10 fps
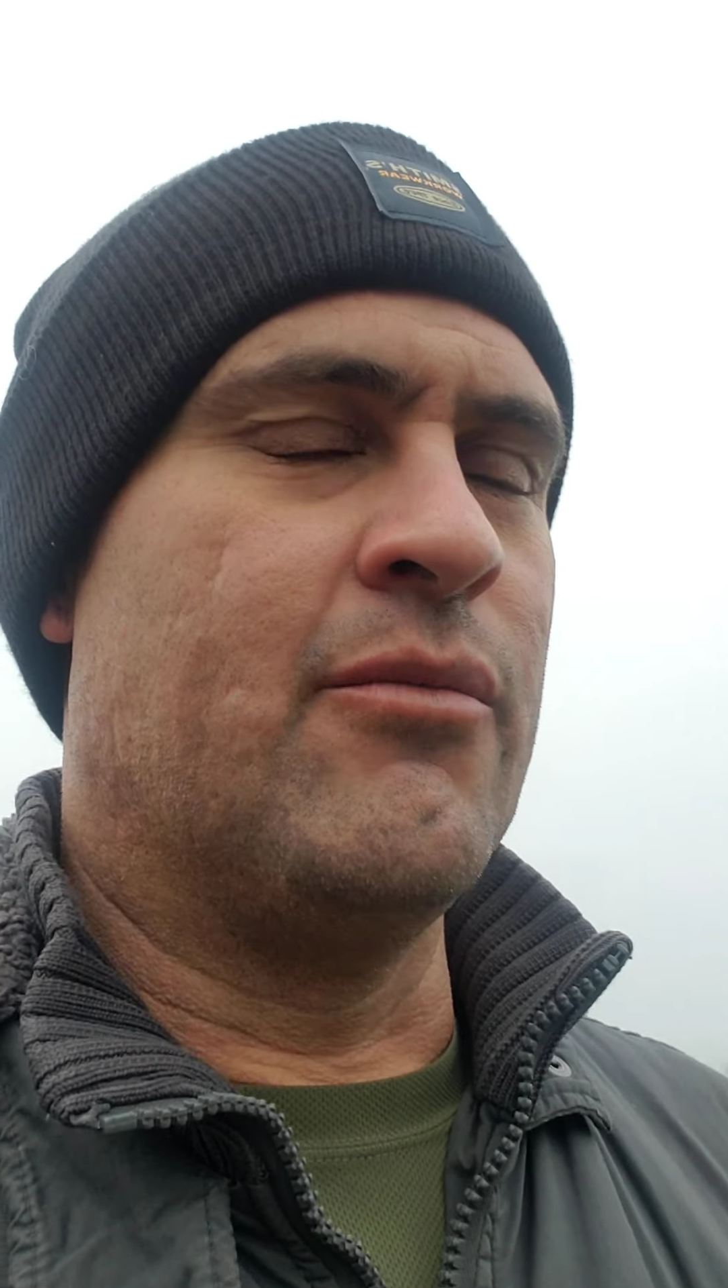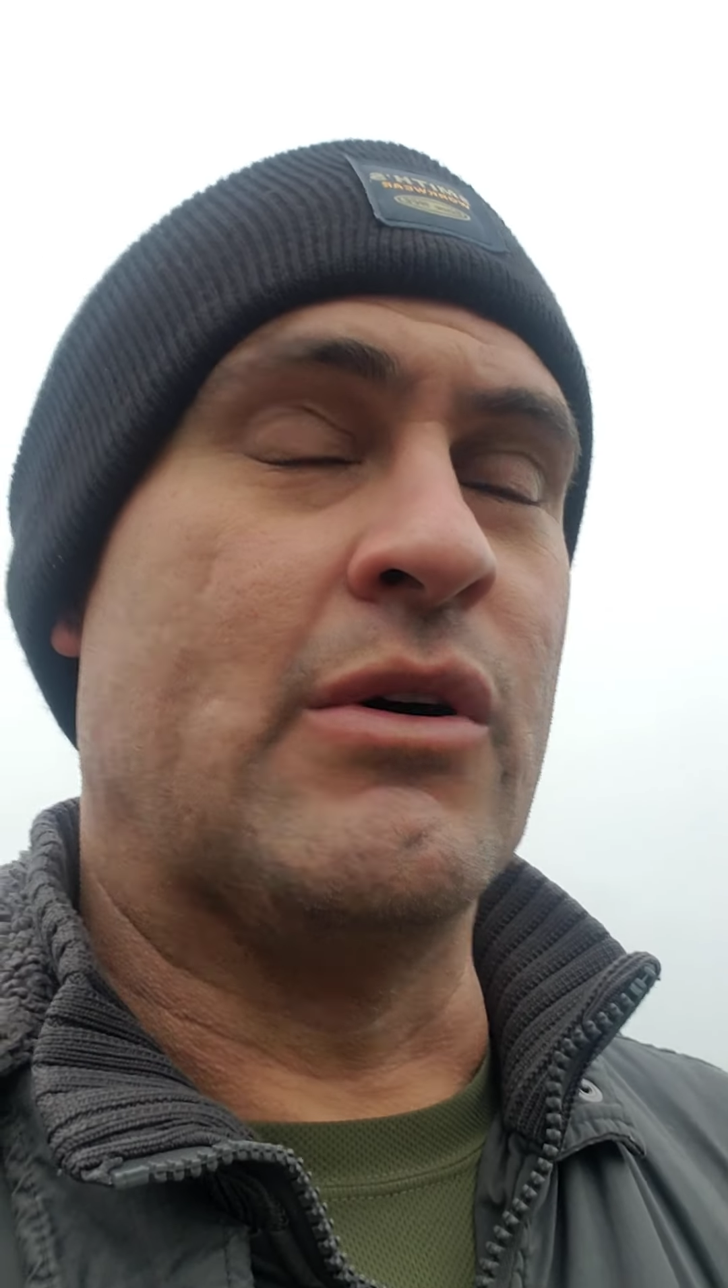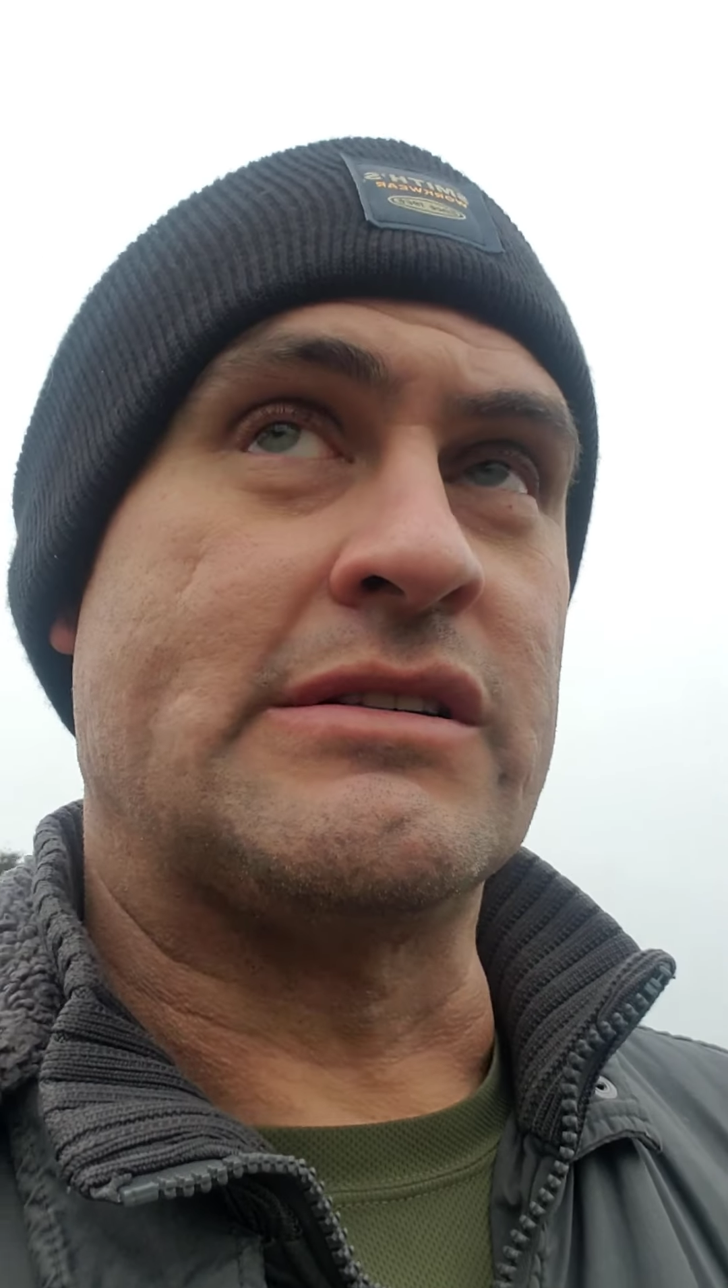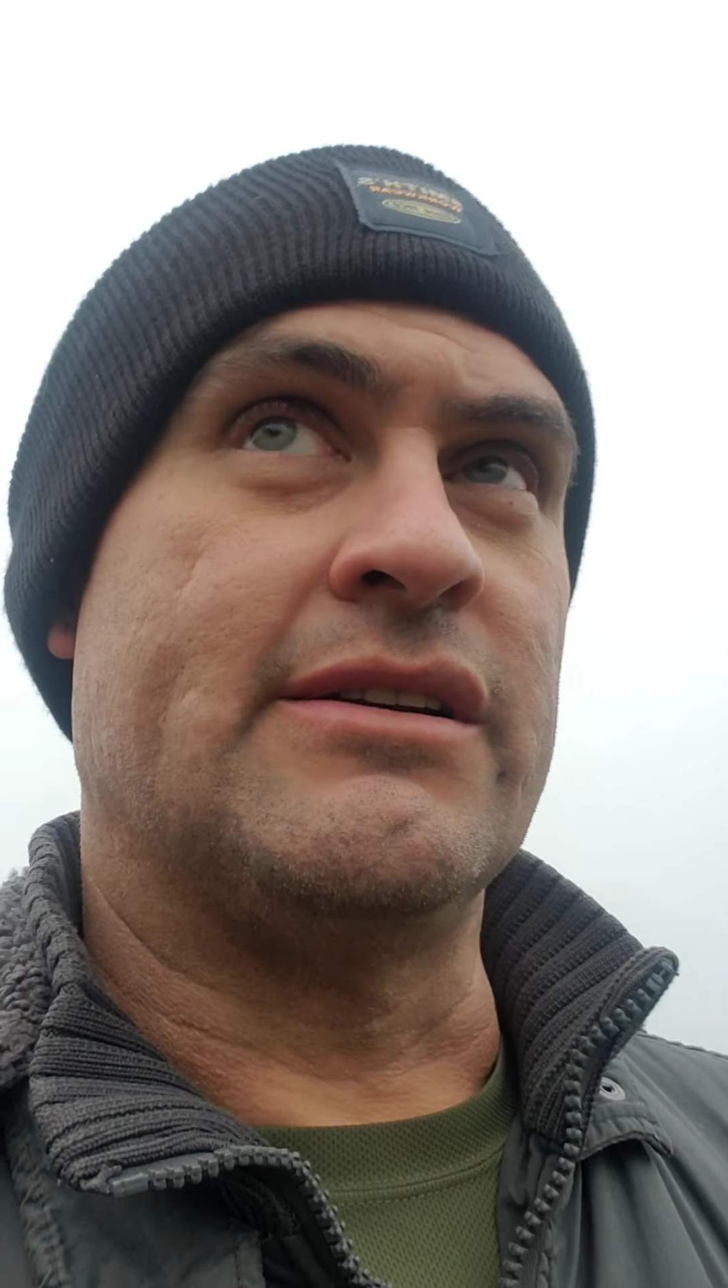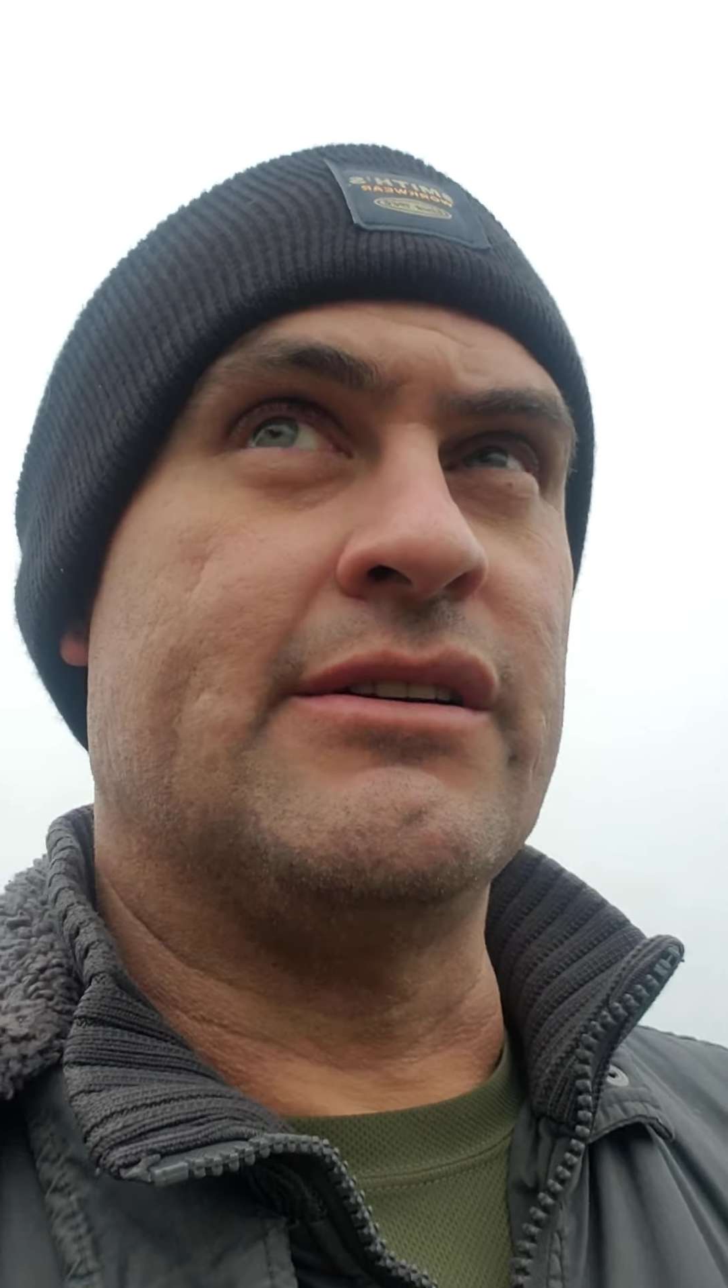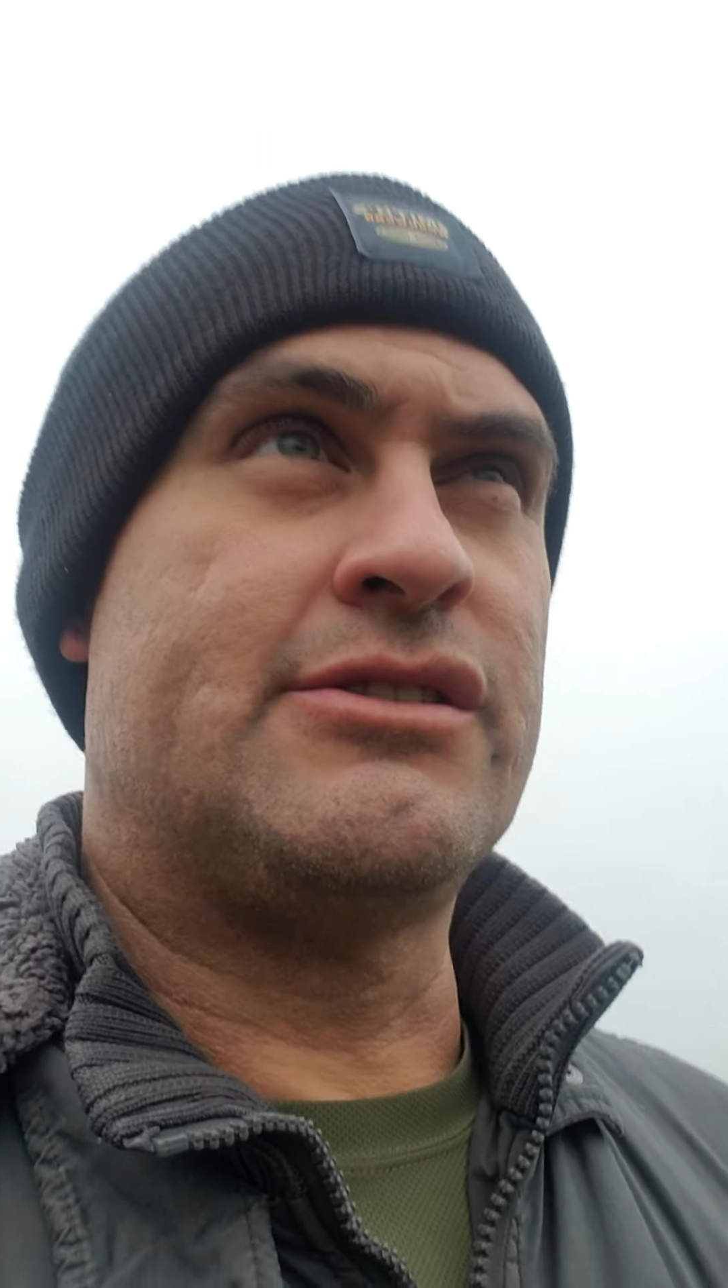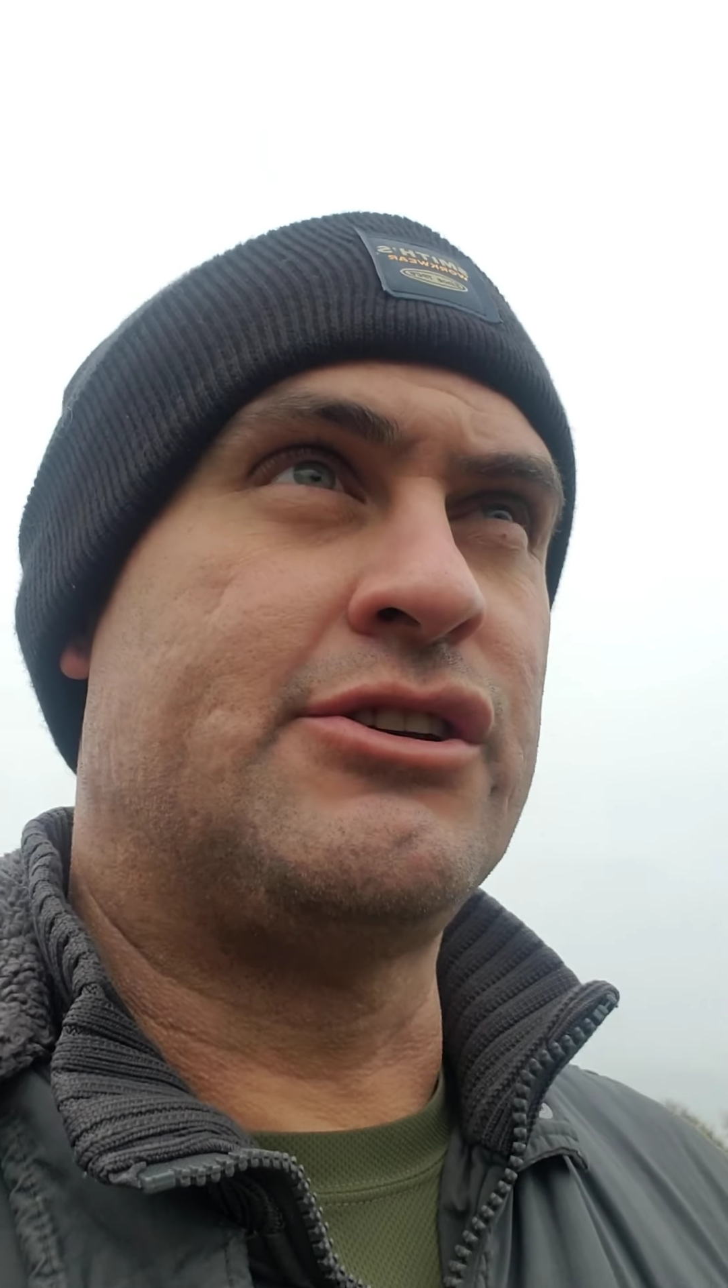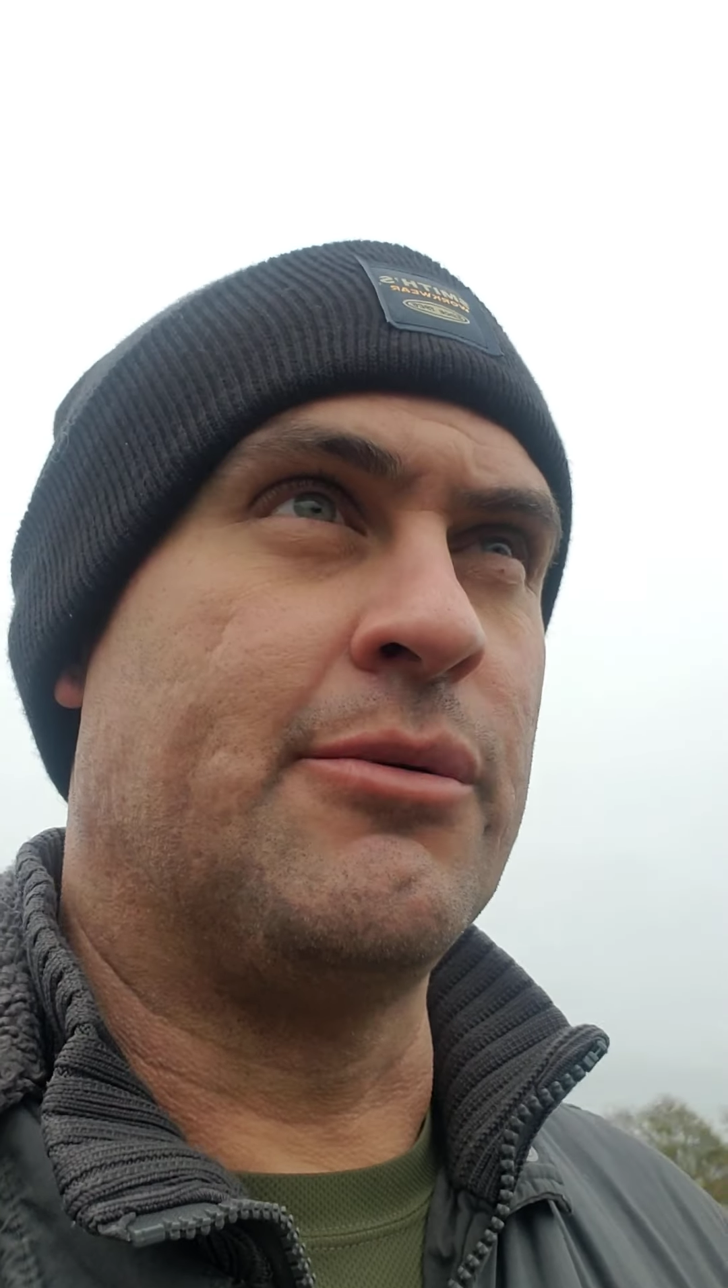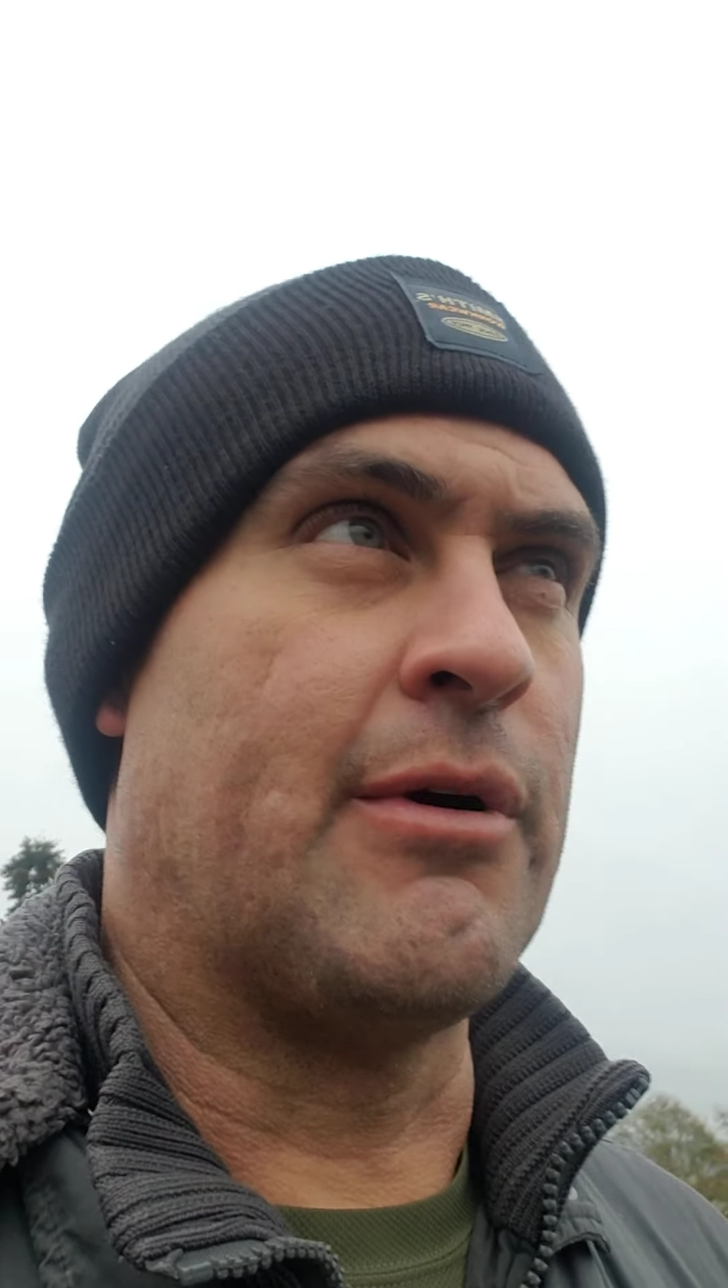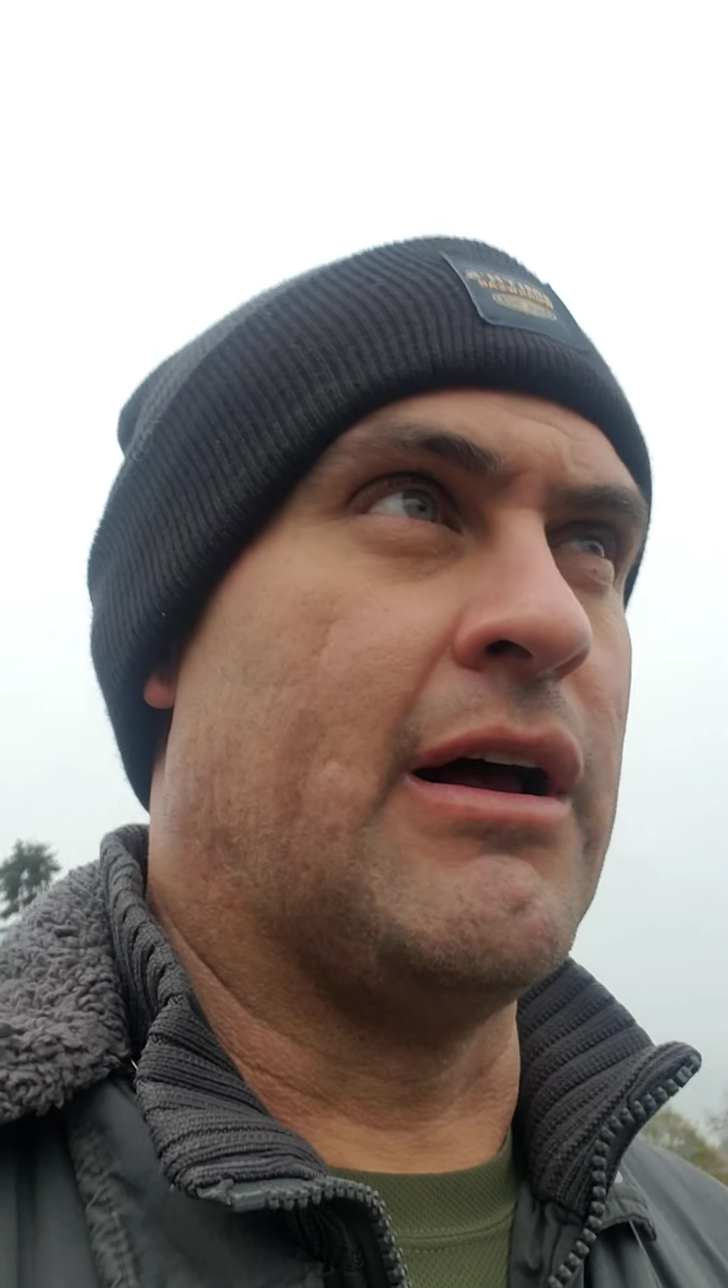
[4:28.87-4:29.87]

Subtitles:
wasn't super